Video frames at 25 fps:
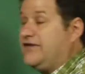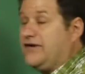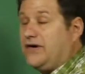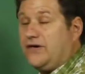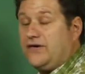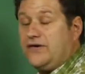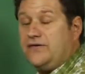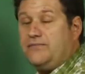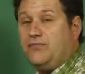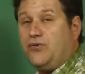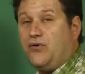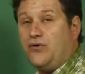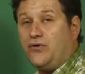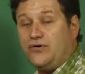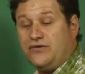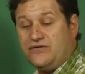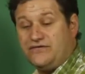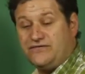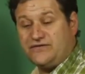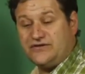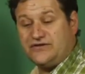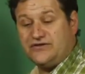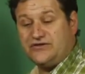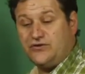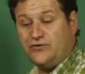very
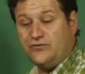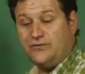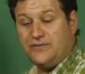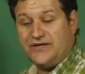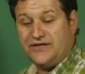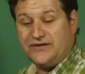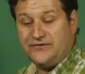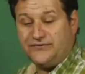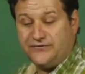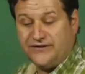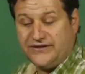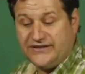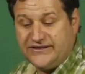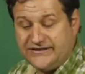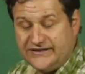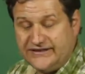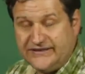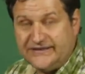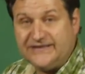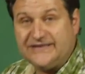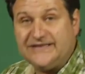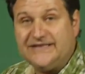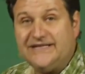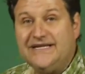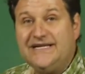important for so many
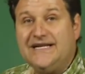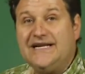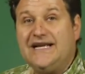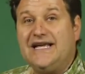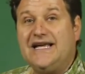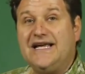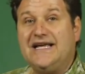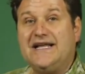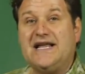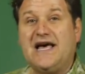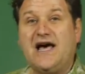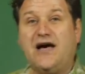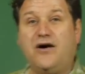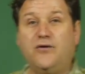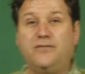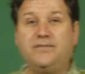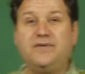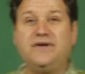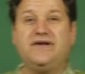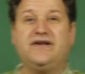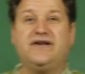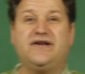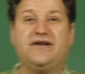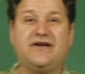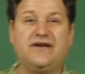reasons in
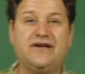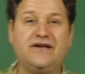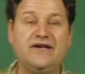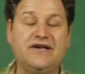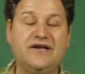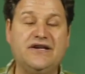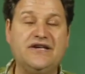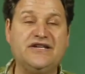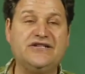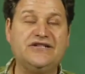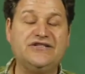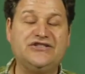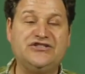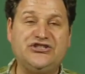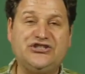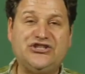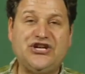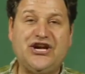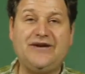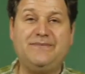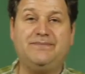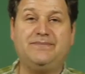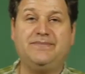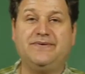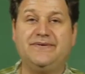helping
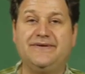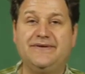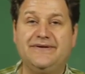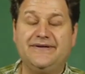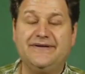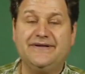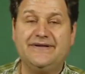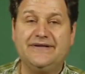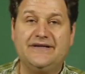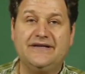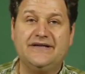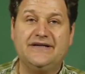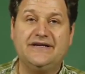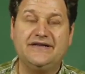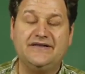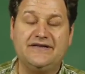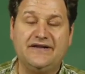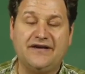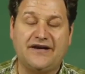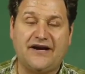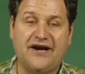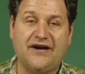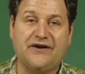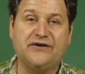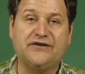shape
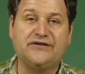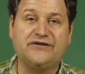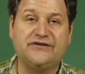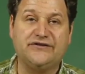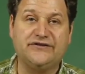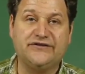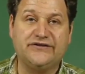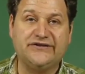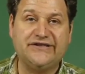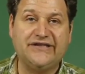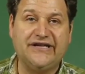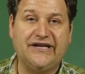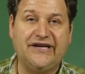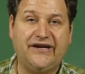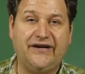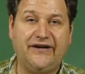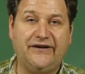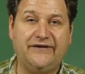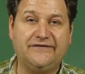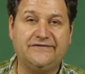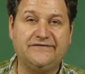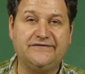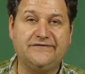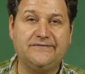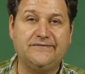the characters
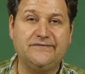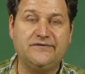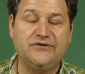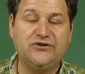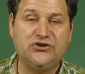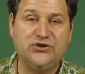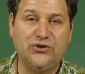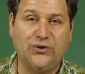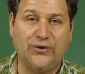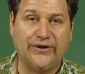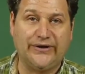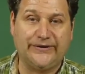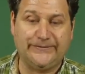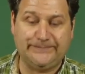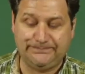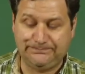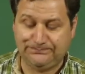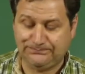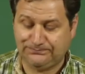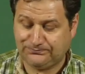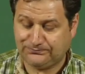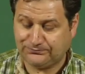of soil.